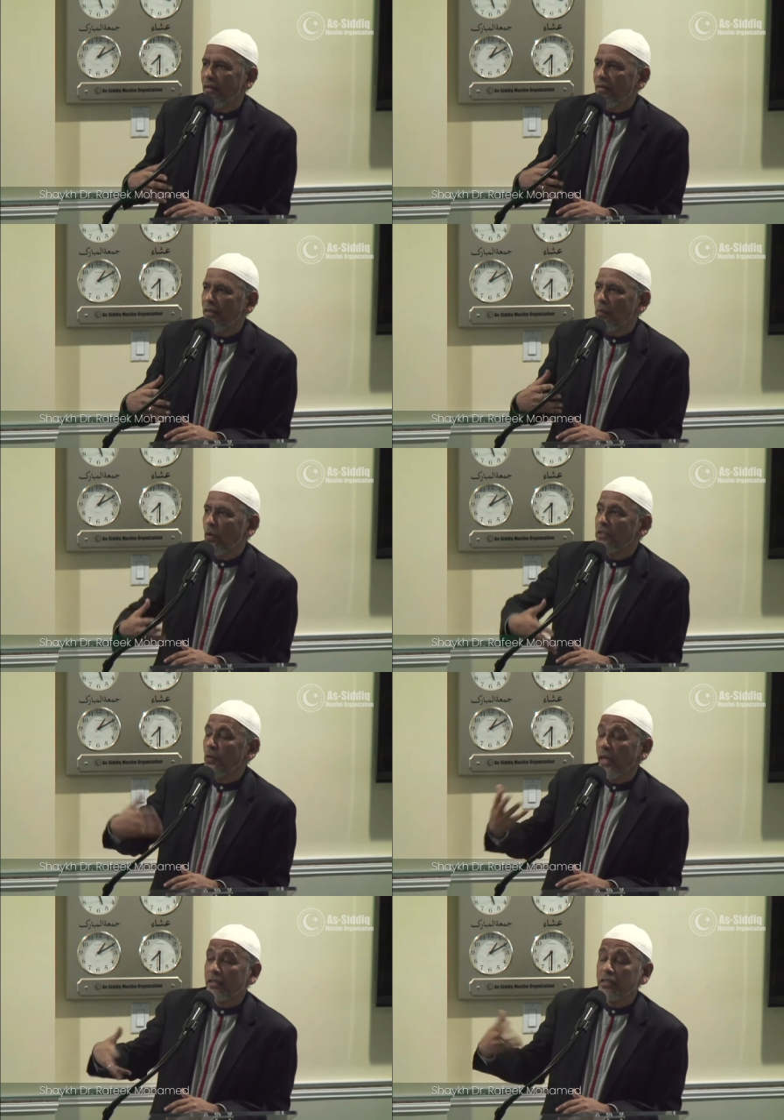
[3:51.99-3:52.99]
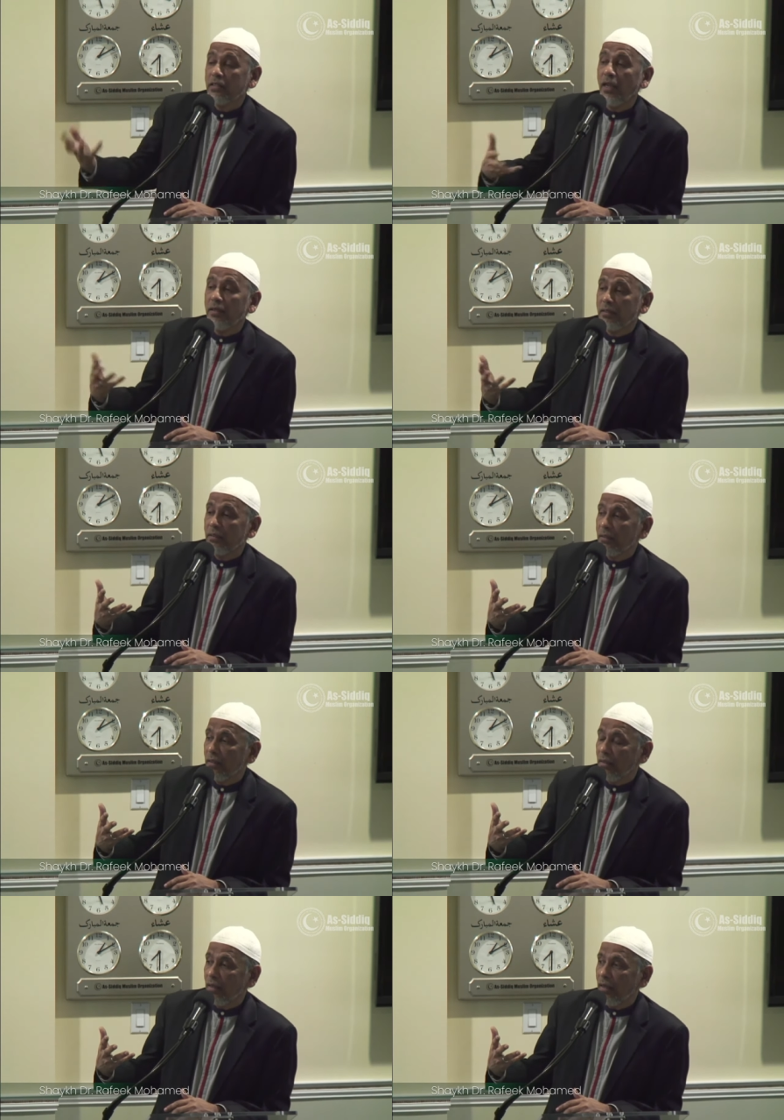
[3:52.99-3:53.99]
they want to extend
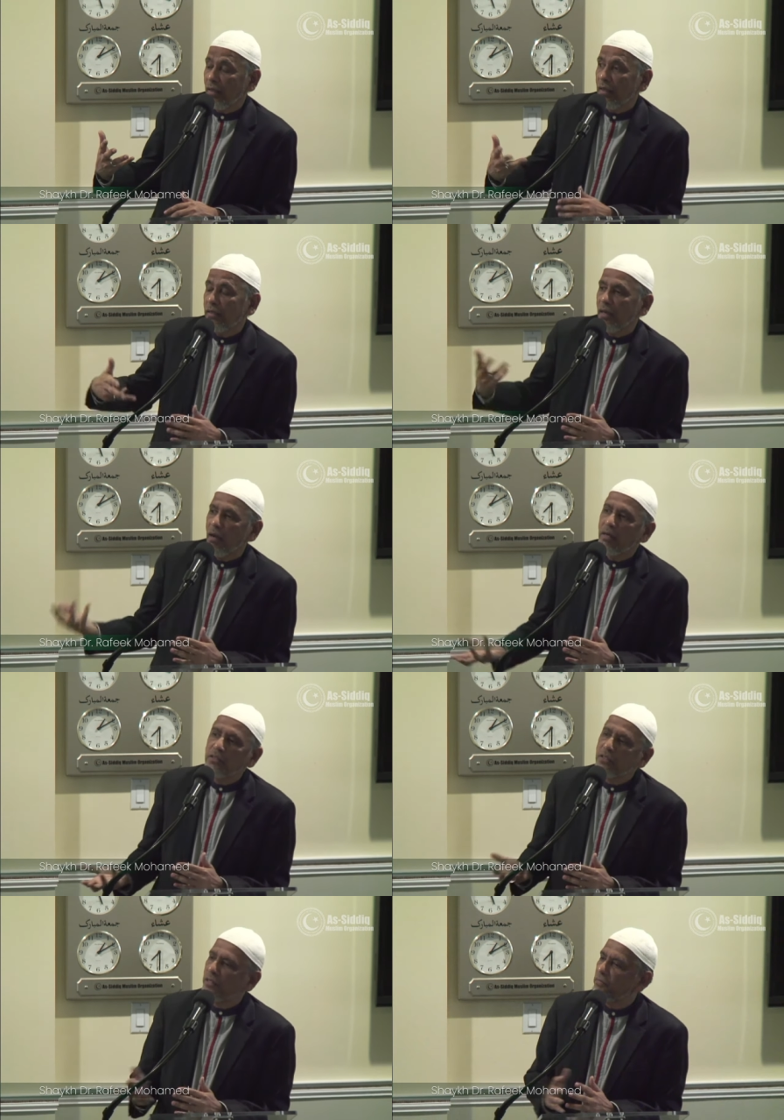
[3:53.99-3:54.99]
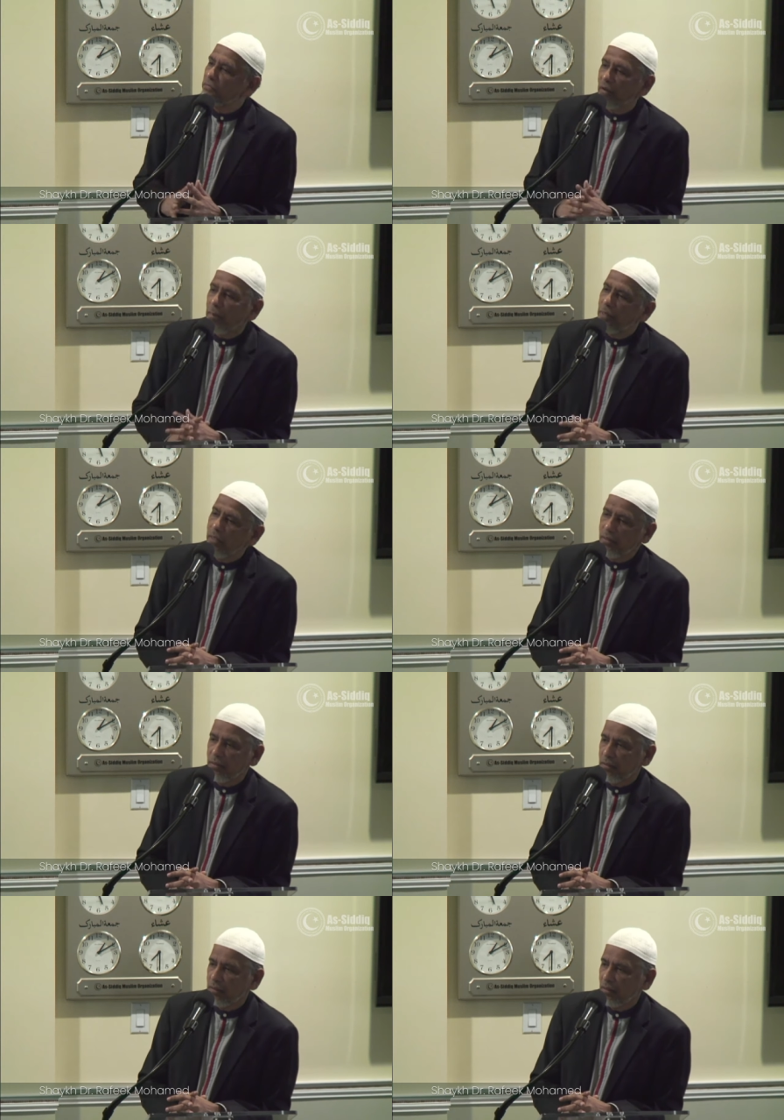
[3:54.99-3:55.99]
and enlarge their
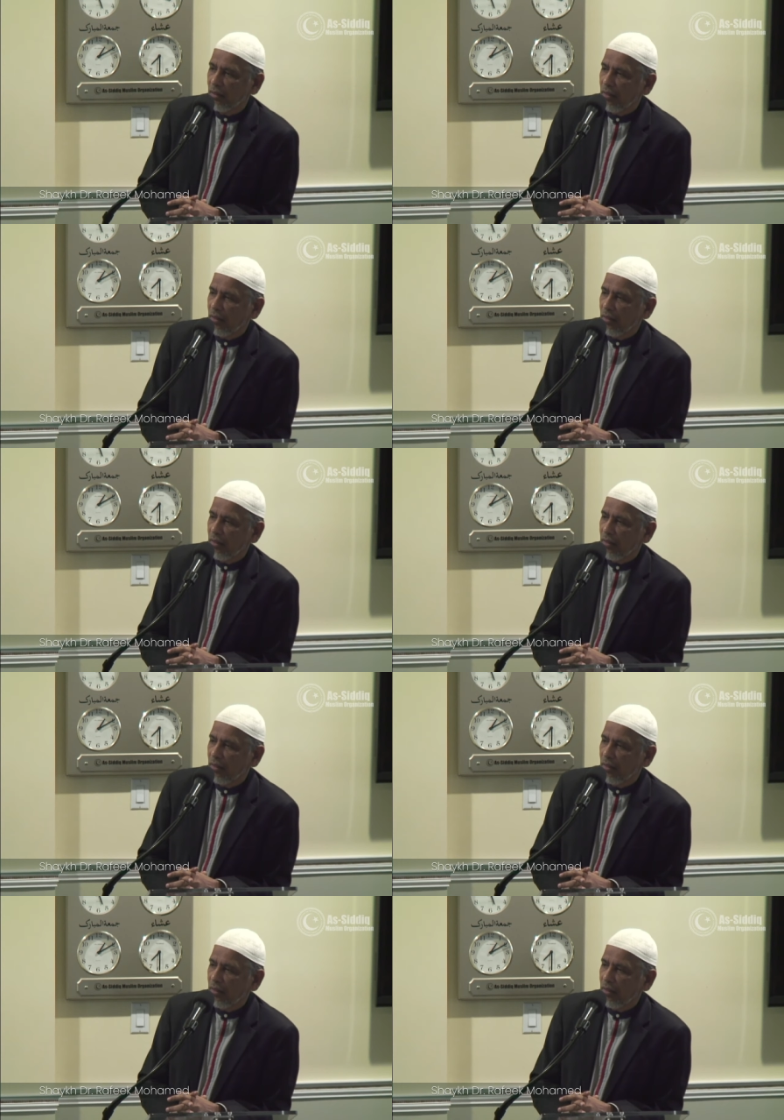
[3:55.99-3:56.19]
families.